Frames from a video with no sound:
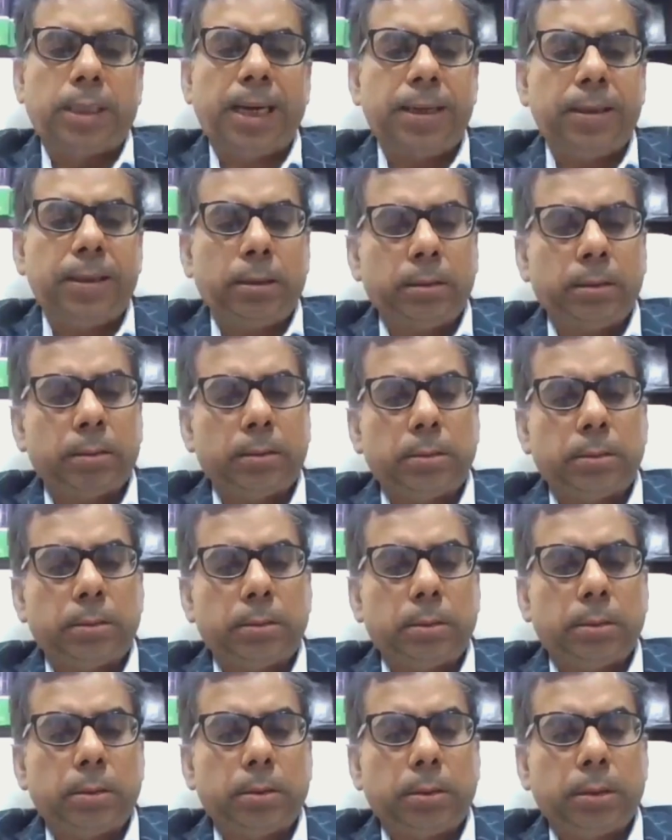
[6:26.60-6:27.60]
then
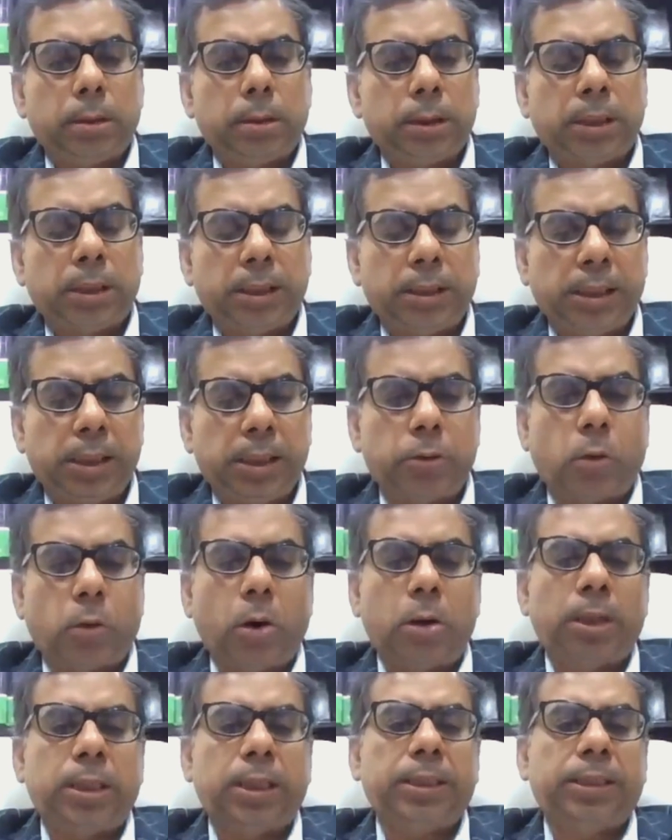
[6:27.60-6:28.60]
such a
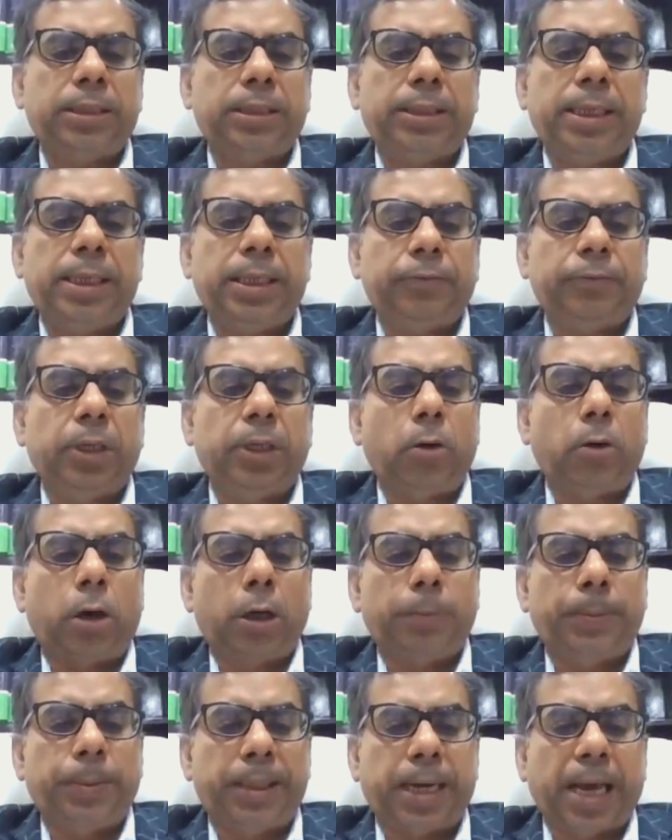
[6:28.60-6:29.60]
non-resident will
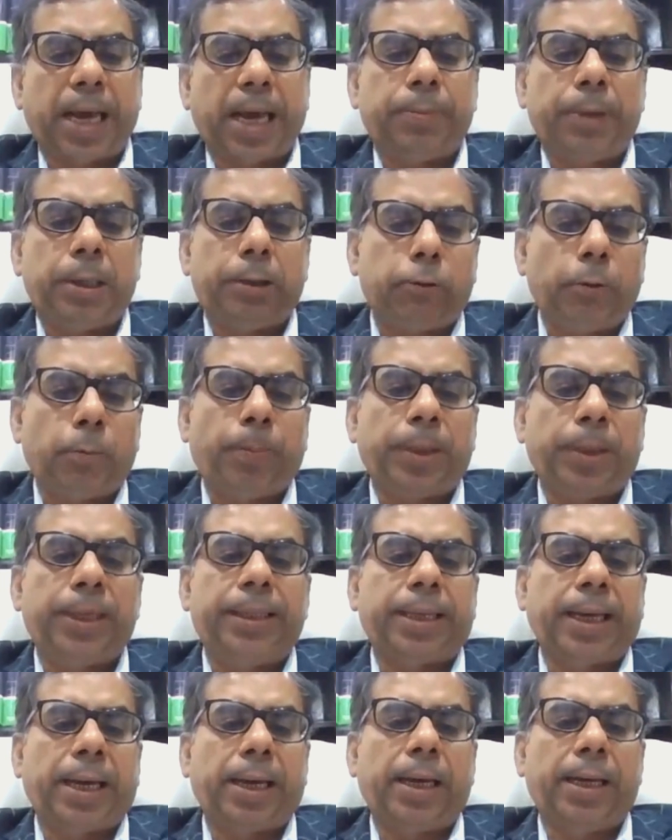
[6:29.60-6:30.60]
not be liable to
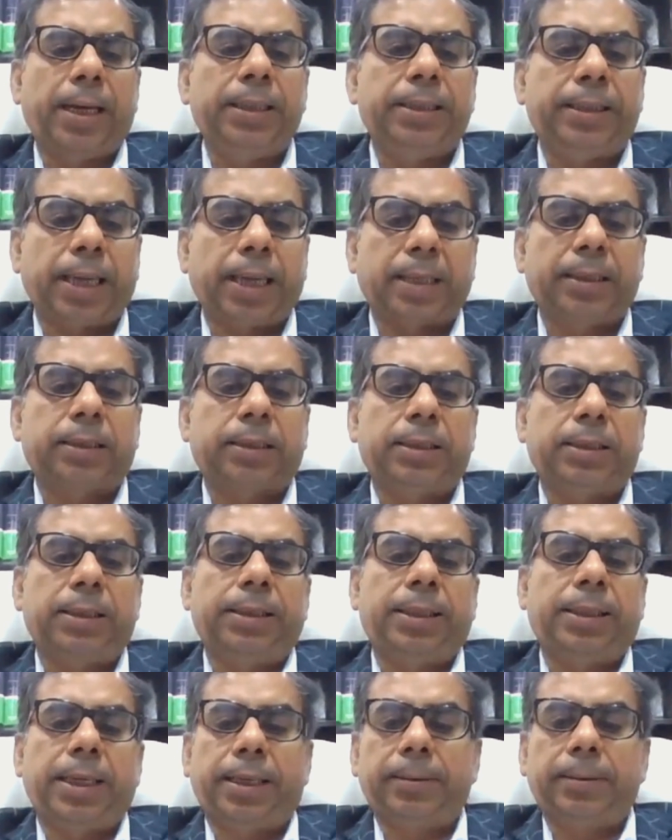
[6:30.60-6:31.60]
pay any tax in
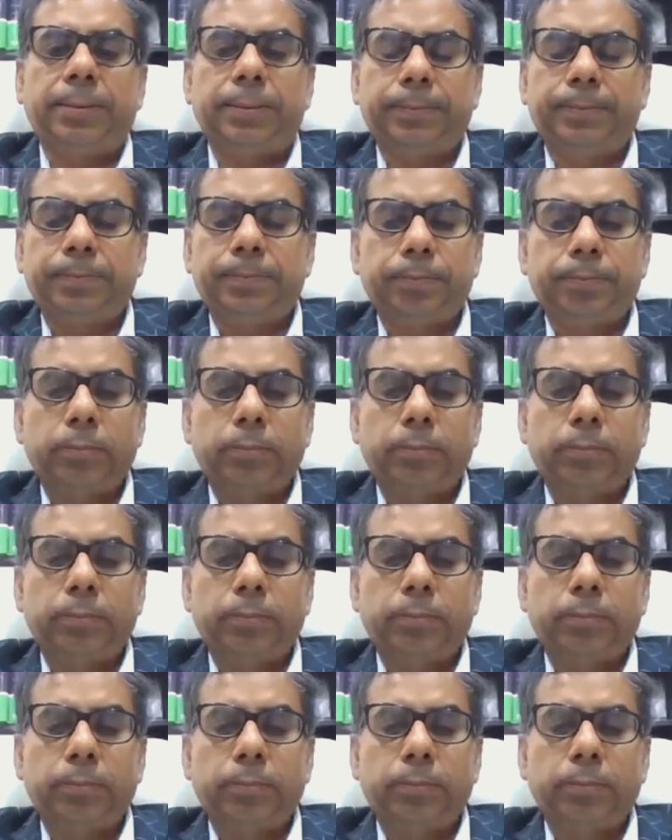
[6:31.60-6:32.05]
India.